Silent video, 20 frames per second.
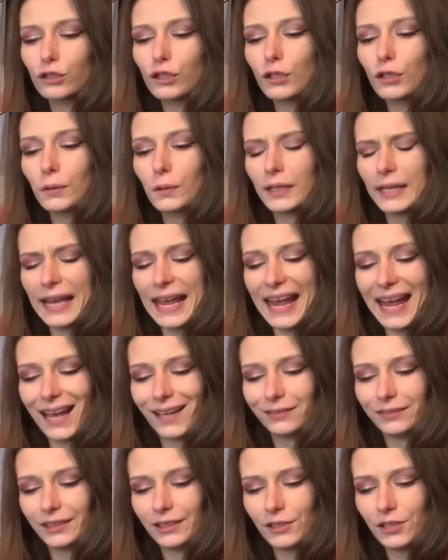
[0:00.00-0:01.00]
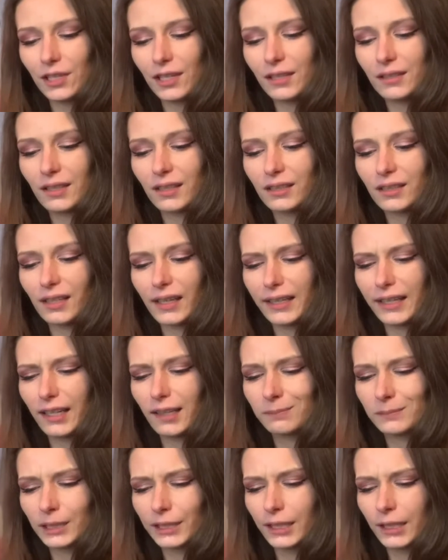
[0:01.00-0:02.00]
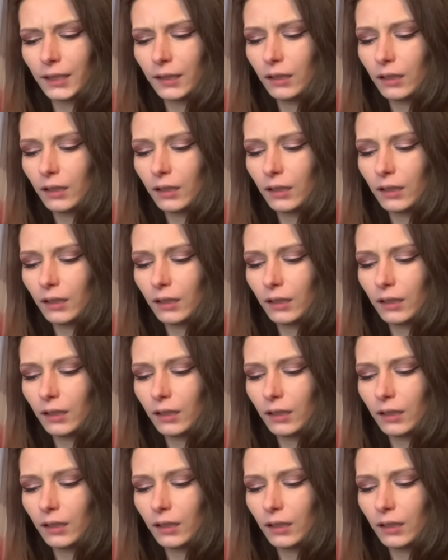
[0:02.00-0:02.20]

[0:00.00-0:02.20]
2.5 inches in diameter.